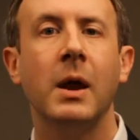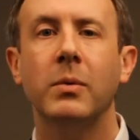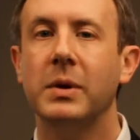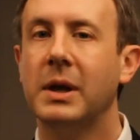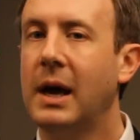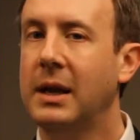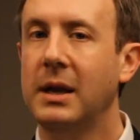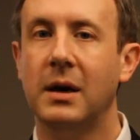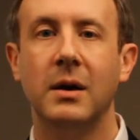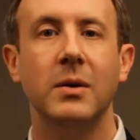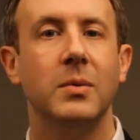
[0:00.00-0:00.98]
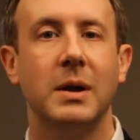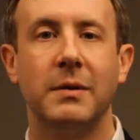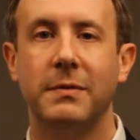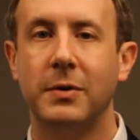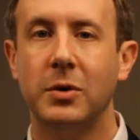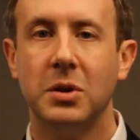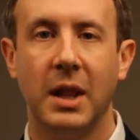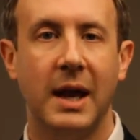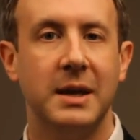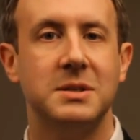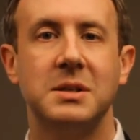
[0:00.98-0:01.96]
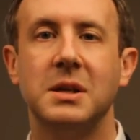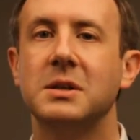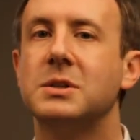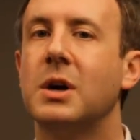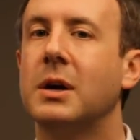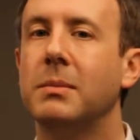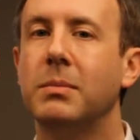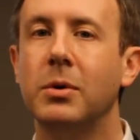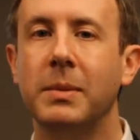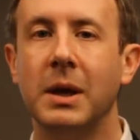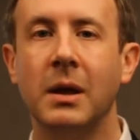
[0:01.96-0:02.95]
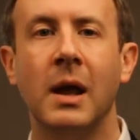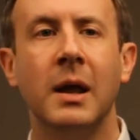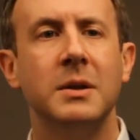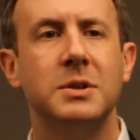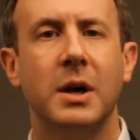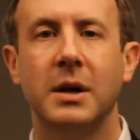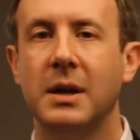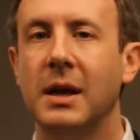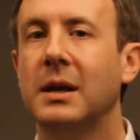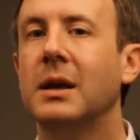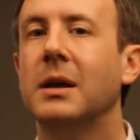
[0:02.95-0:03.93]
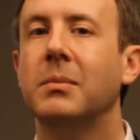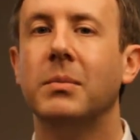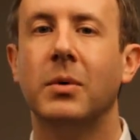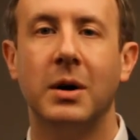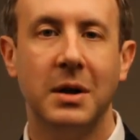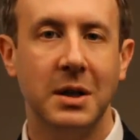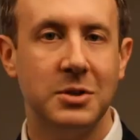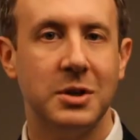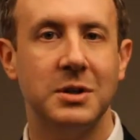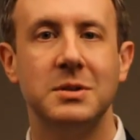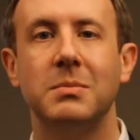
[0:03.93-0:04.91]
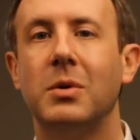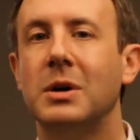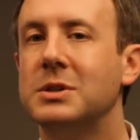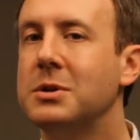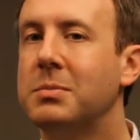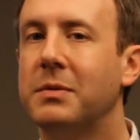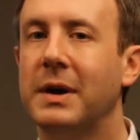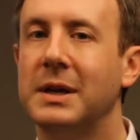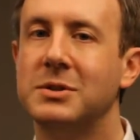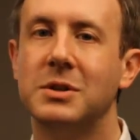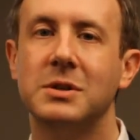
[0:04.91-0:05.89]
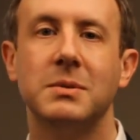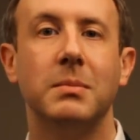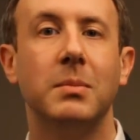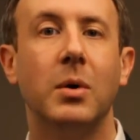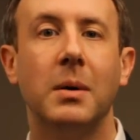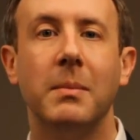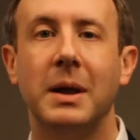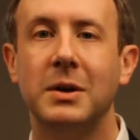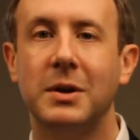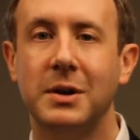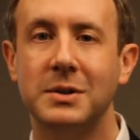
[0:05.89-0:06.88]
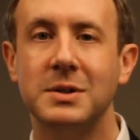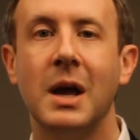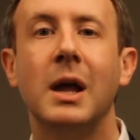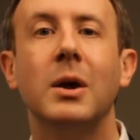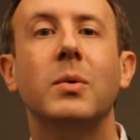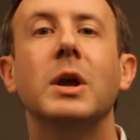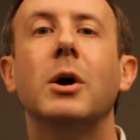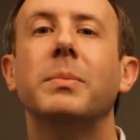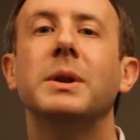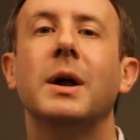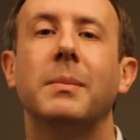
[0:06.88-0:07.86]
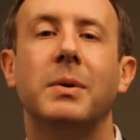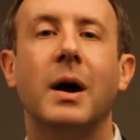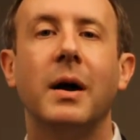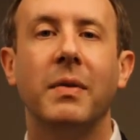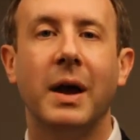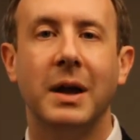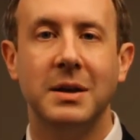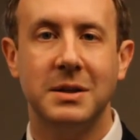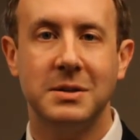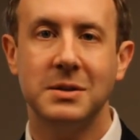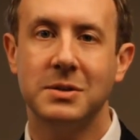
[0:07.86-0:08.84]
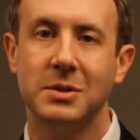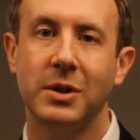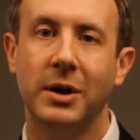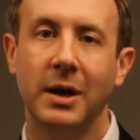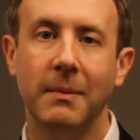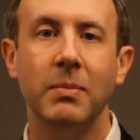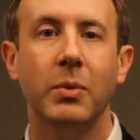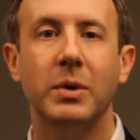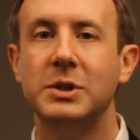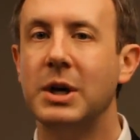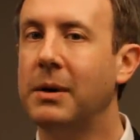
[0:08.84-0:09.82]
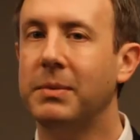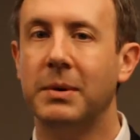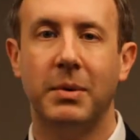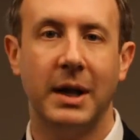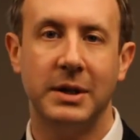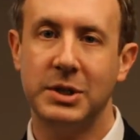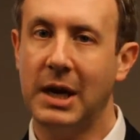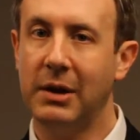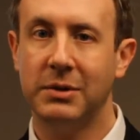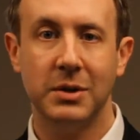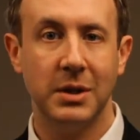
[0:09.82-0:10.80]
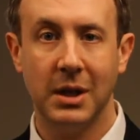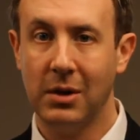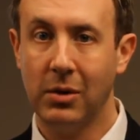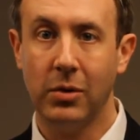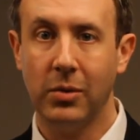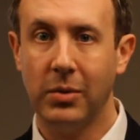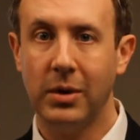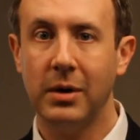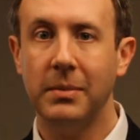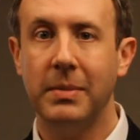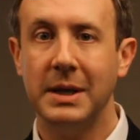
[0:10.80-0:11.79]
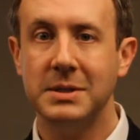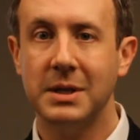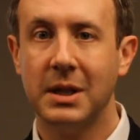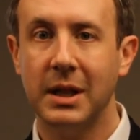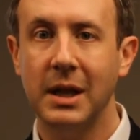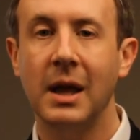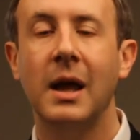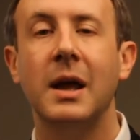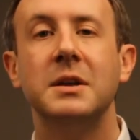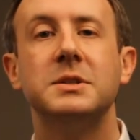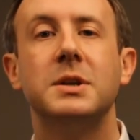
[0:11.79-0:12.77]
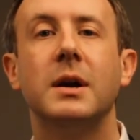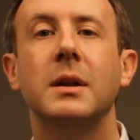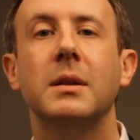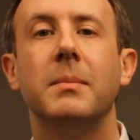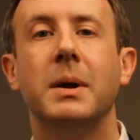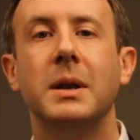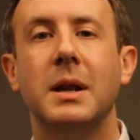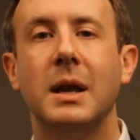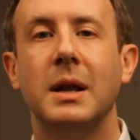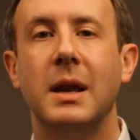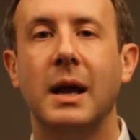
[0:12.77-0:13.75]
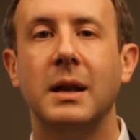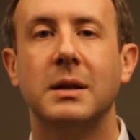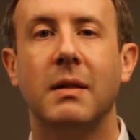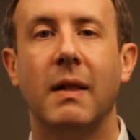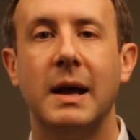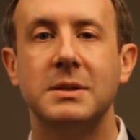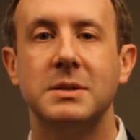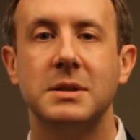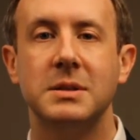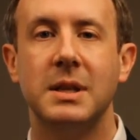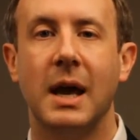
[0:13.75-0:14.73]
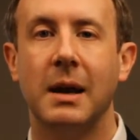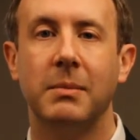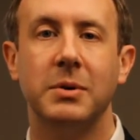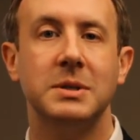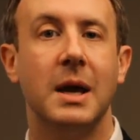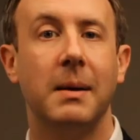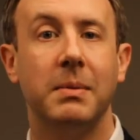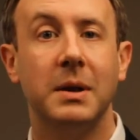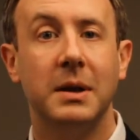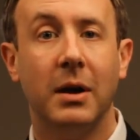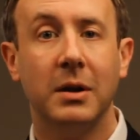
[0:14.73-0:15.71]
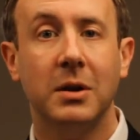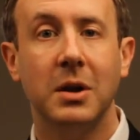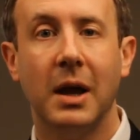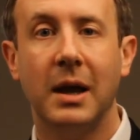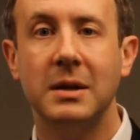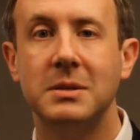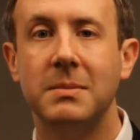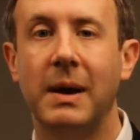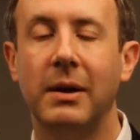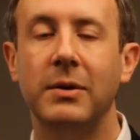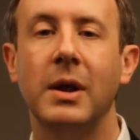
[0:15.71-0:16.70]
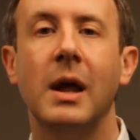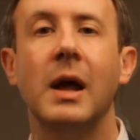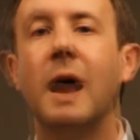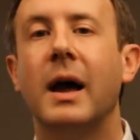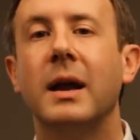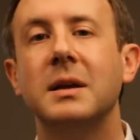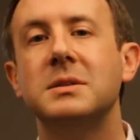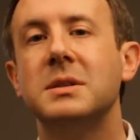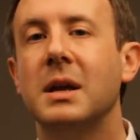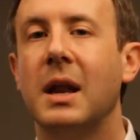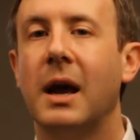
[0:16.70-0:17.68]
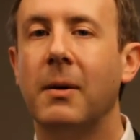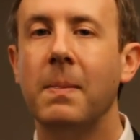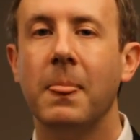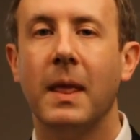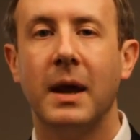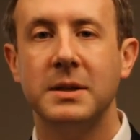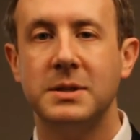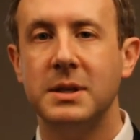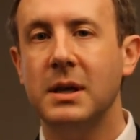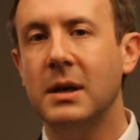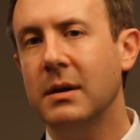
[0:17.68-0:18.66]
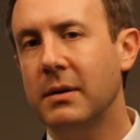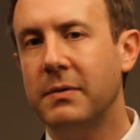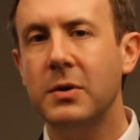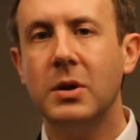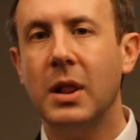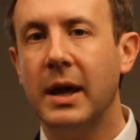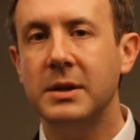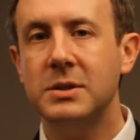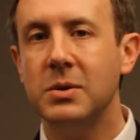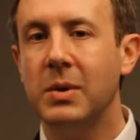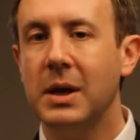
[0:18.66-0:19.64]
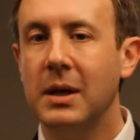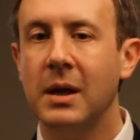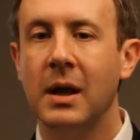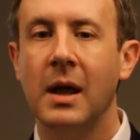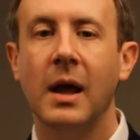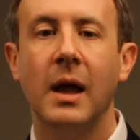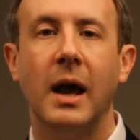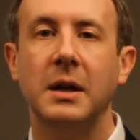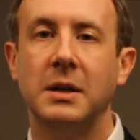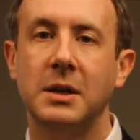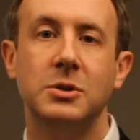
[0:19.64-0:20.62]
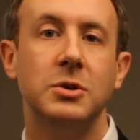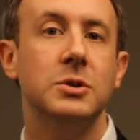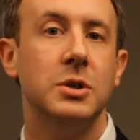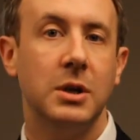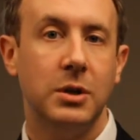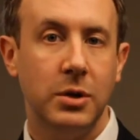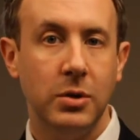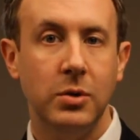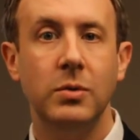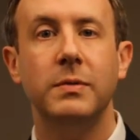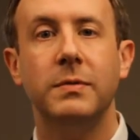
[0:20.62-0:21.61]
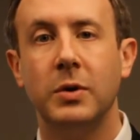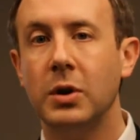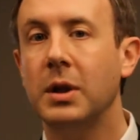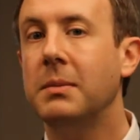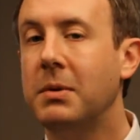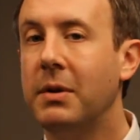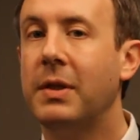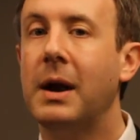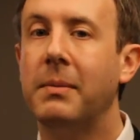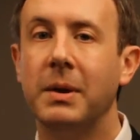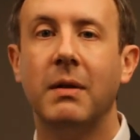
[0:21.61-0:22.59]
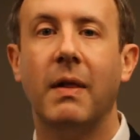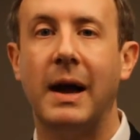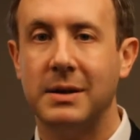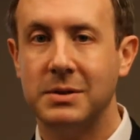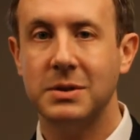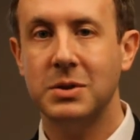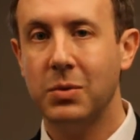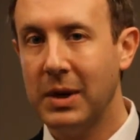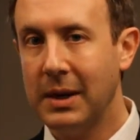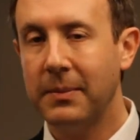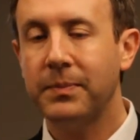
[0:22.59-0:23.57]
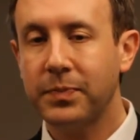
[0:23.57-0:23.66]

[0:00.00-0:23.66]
When we got here, we had a full class. Things started booming, started taking in more teachers, more supervisors, more mentors. We opened up our online distance learning, which helped to branch out to the whole world, basically. Started Monday night classes that I'm always happy to talk to you guys about. I can say now, I see a few clients a week. I teach usually 2 full hypnotherapy classes a week.